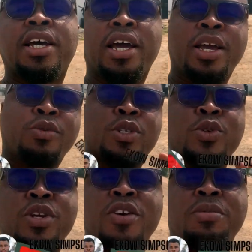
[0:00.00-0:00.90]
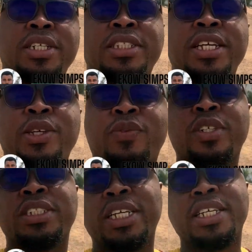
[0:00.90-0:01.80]
Hey, what's good, everybody? Thank you for
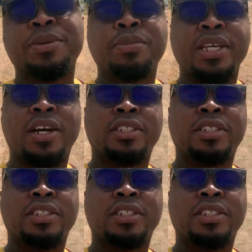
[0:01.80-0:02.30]
checking me out.